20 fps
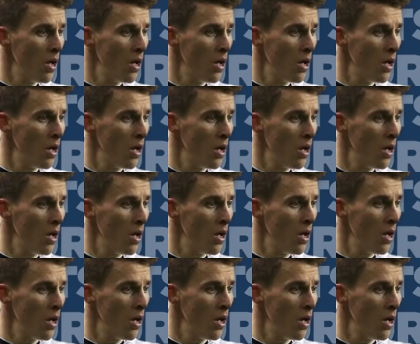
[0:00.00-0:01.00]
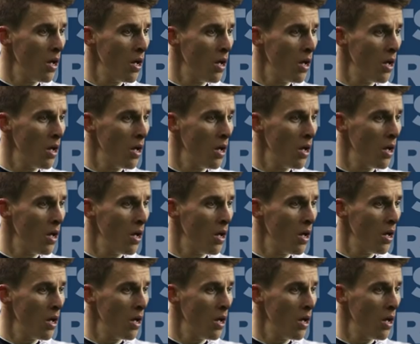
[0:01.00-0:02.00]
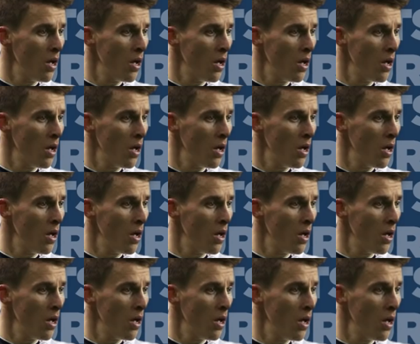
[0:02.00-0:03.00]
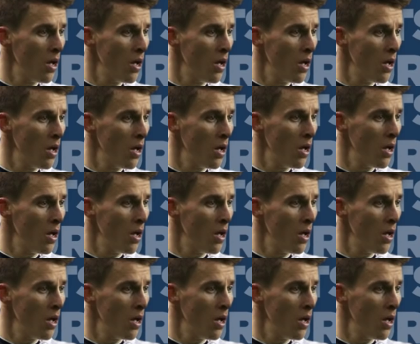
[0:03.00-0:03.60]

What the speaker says: This person isn't speaking.